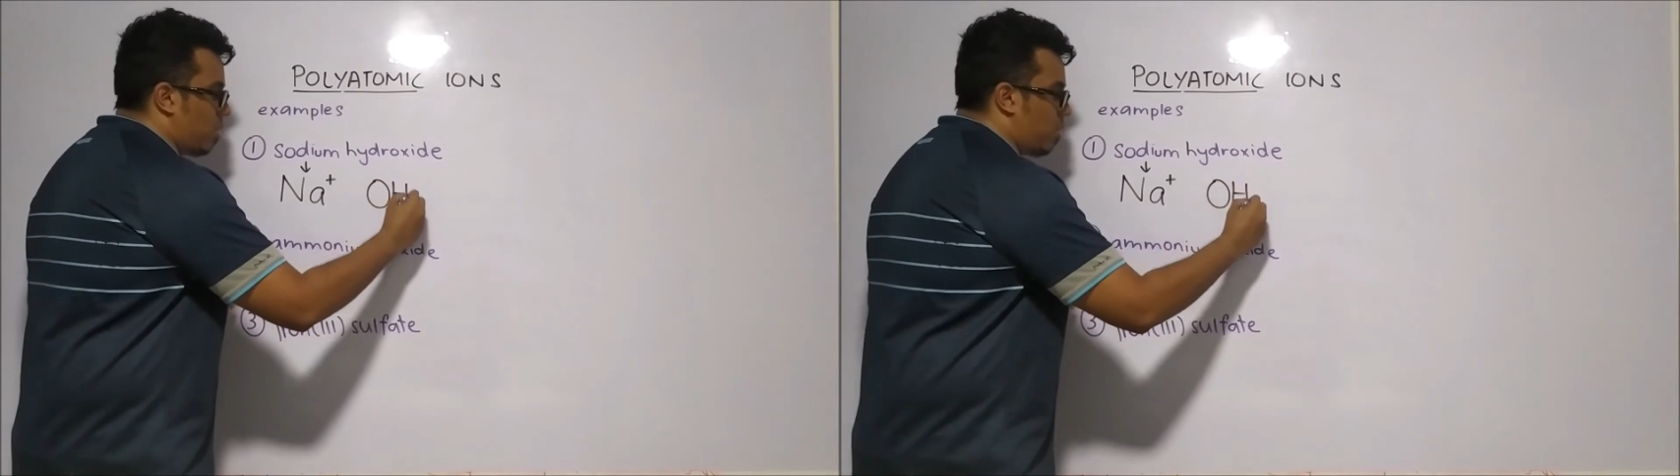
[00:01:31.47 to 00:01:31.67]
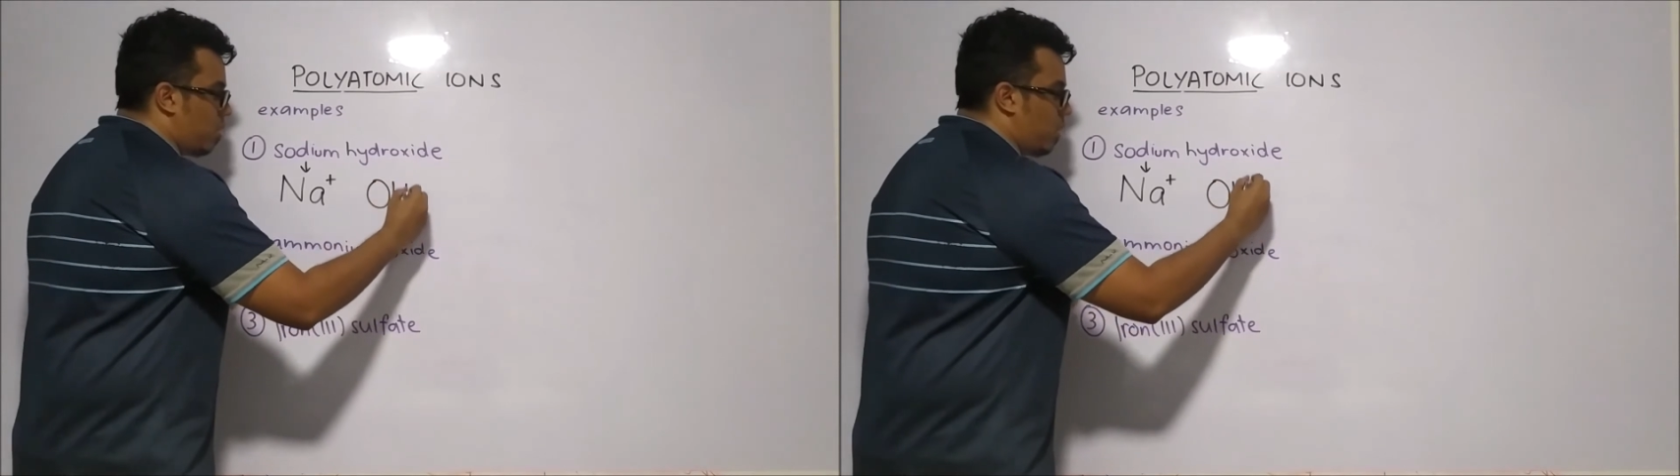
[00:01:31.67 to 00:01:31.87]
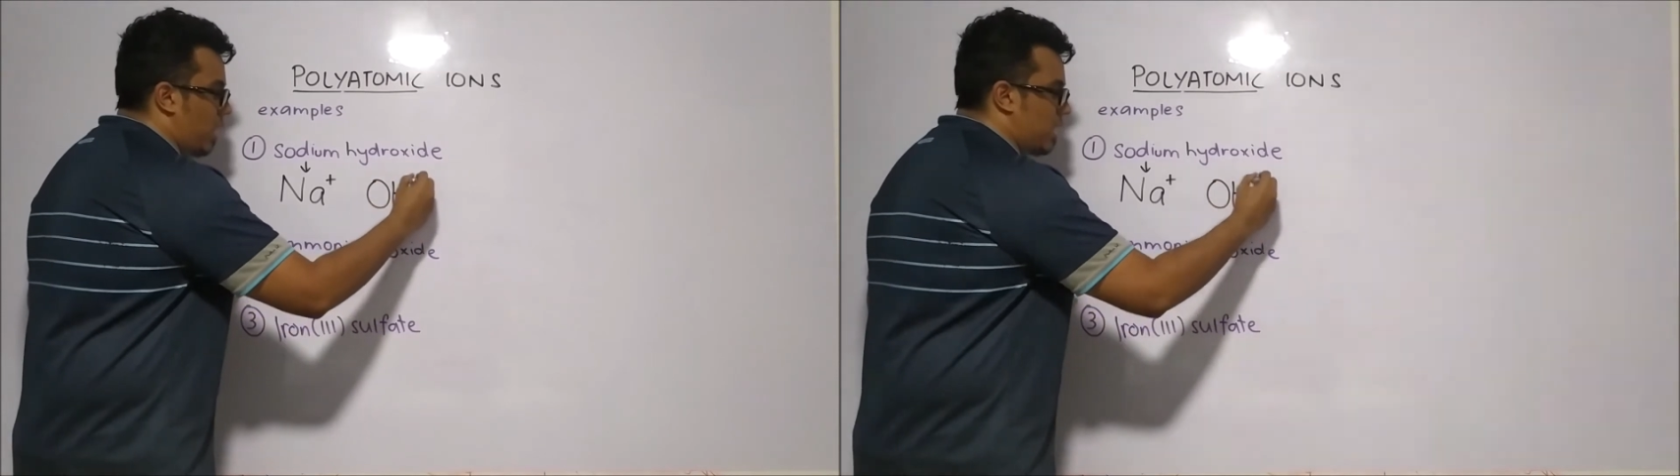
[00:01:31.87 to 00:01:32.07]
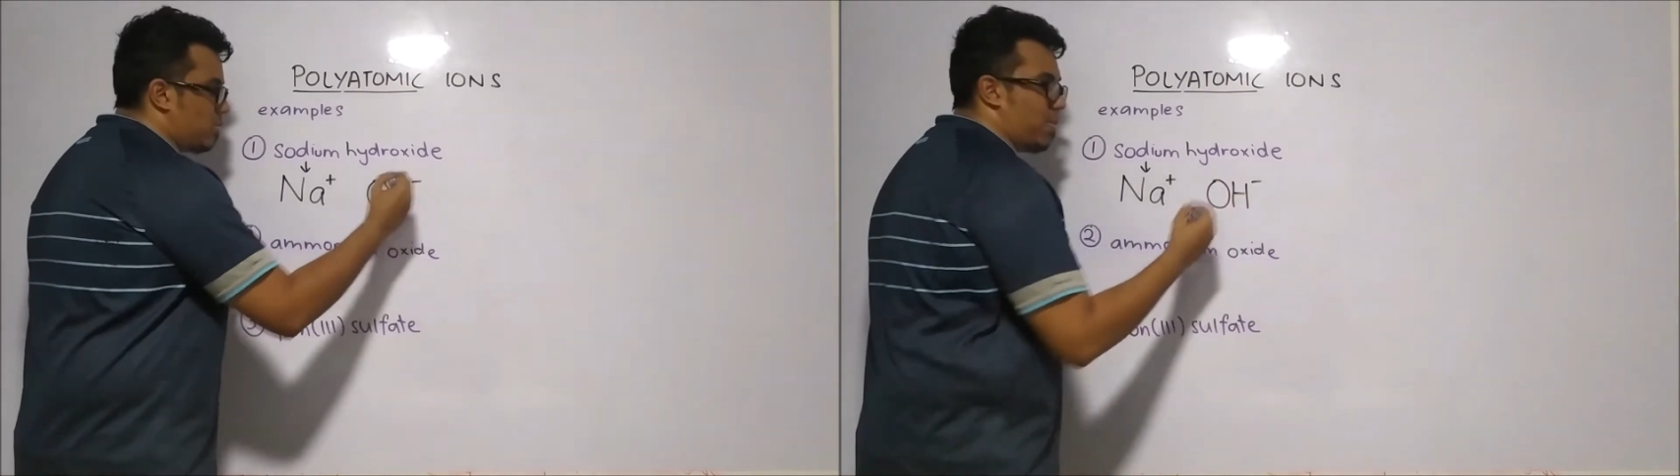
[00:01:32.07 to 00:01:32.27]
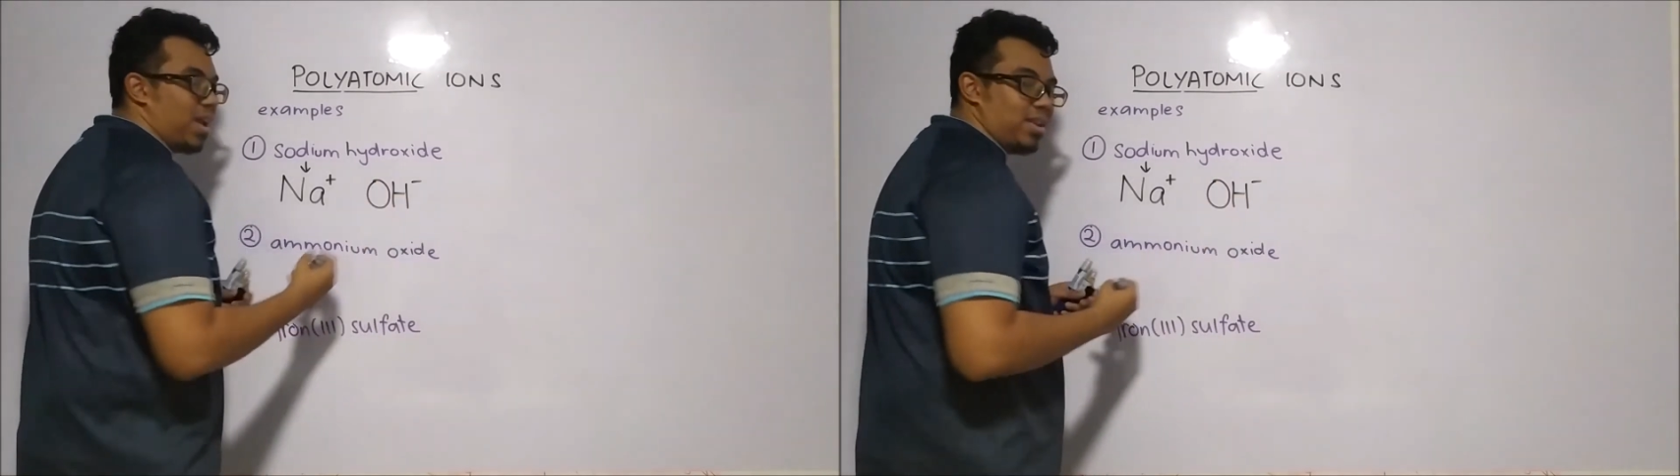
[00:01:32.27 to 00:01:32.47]
OH
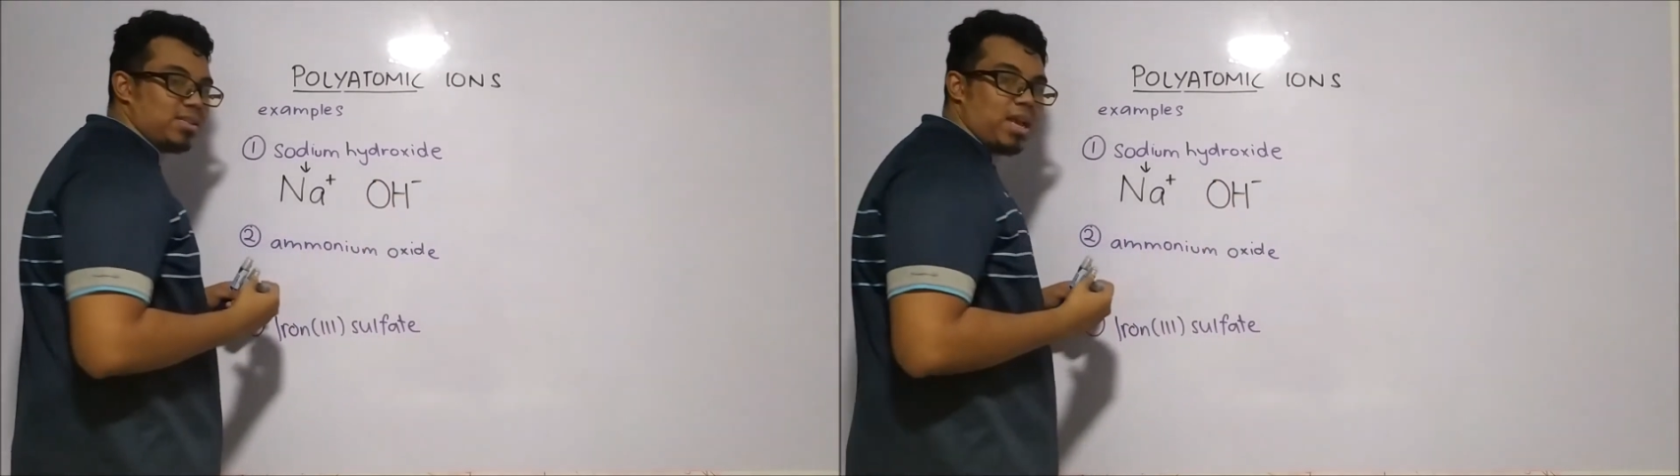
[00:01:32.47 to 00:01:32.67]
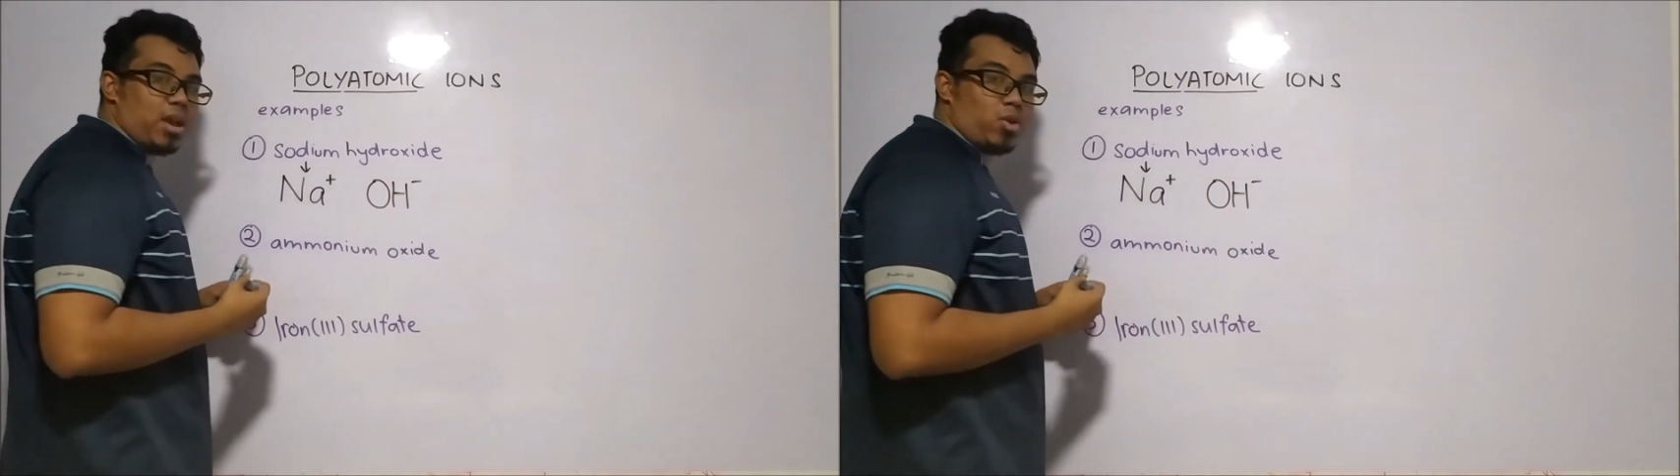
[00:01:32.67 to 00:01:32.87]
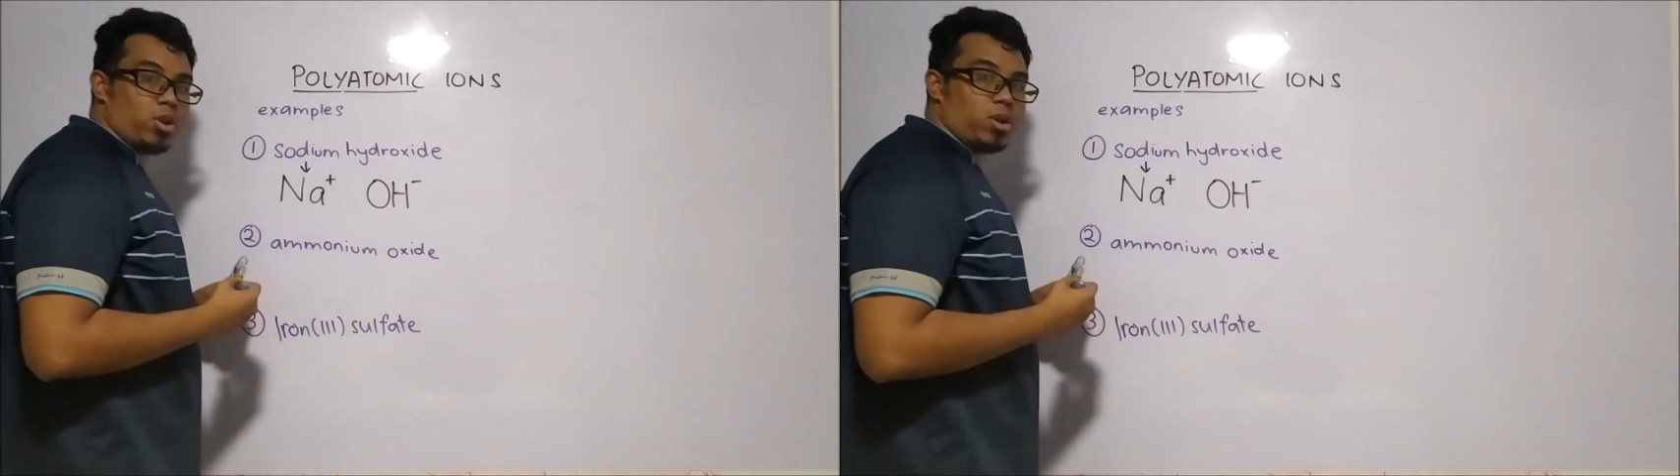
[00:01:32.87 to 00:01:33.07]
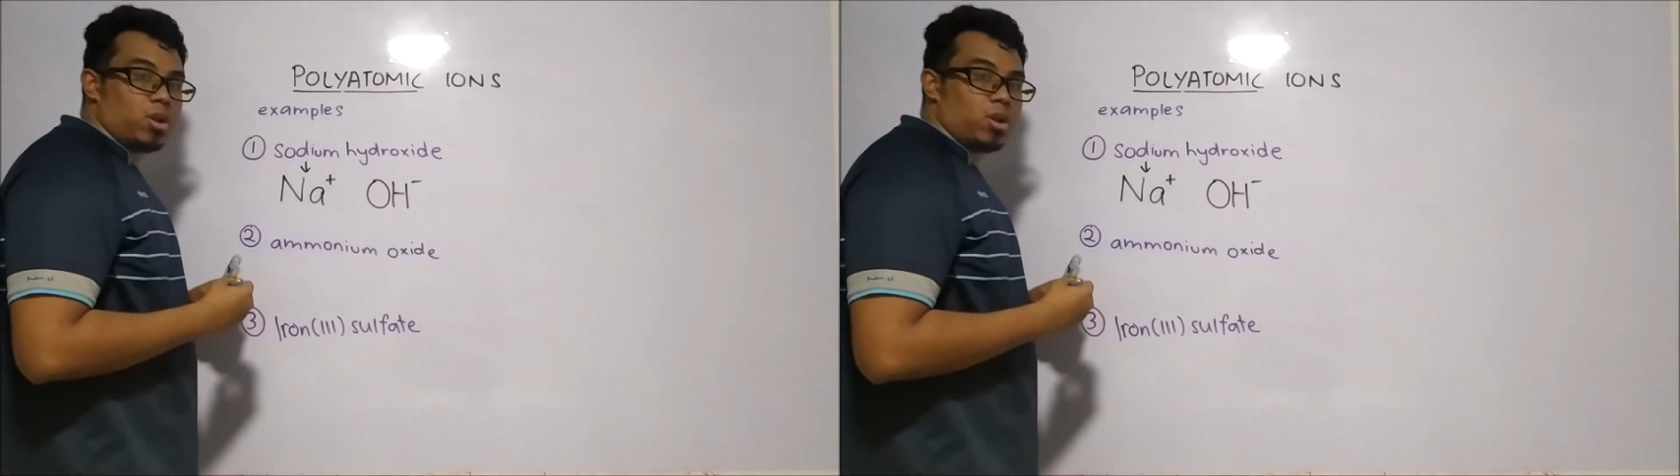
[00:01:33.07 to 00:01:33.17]
minus ion.